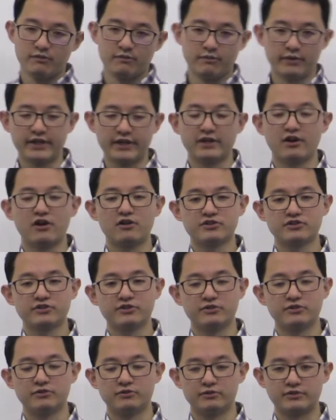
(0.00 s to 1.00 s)
we can
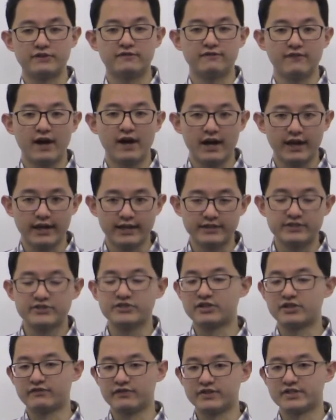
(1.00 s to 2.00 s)
also define
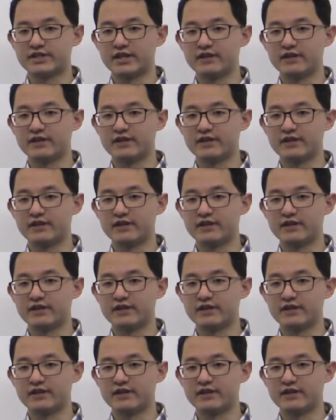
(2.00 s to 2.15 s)
surface